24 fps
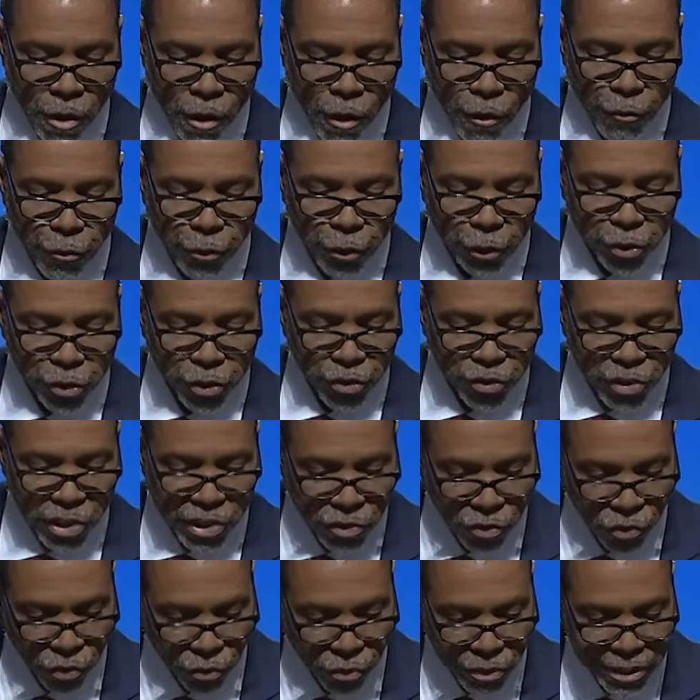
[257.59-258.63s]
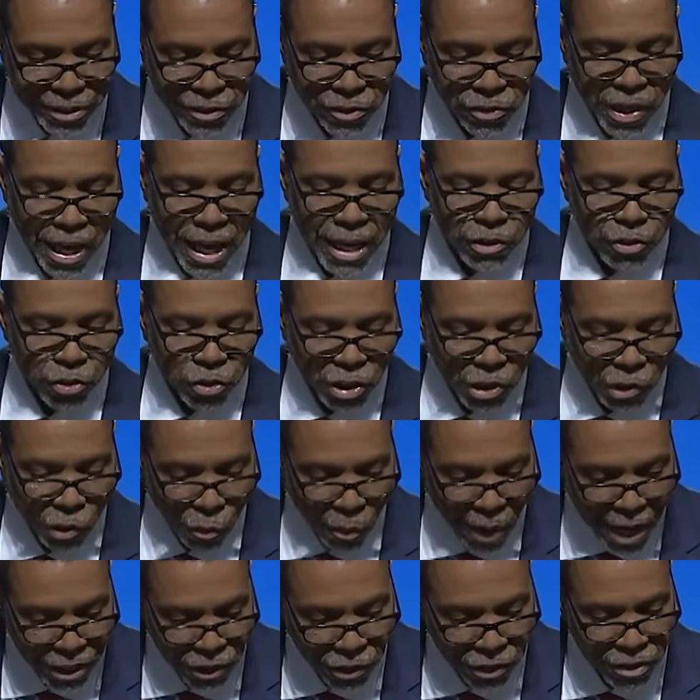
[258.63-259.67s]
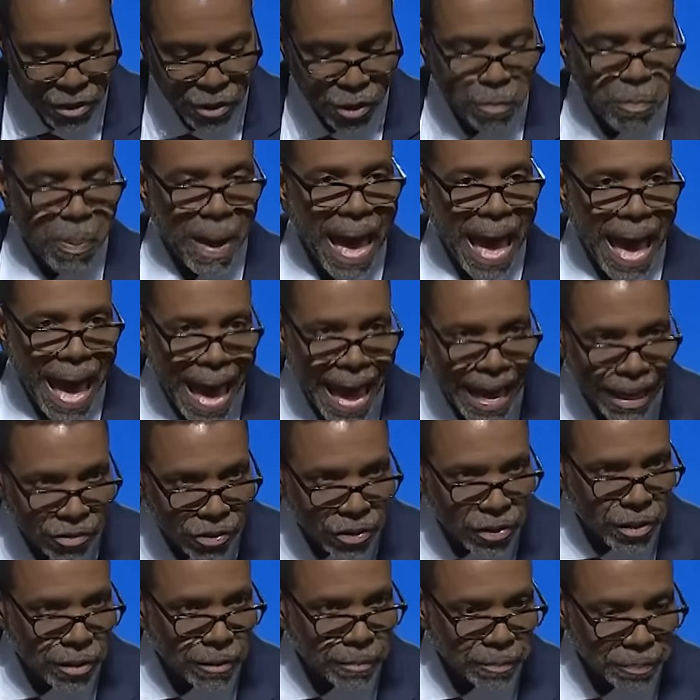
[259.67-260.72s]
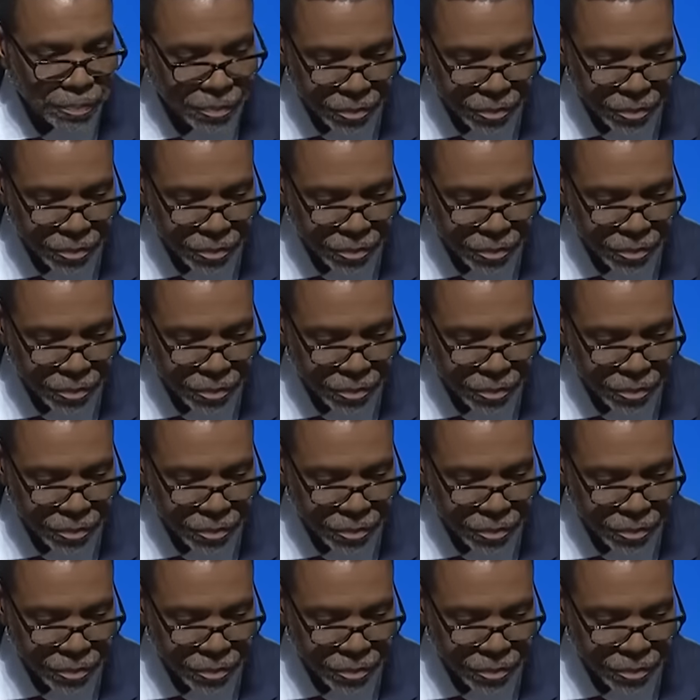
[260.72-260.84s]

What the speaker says: for centuries and generations past.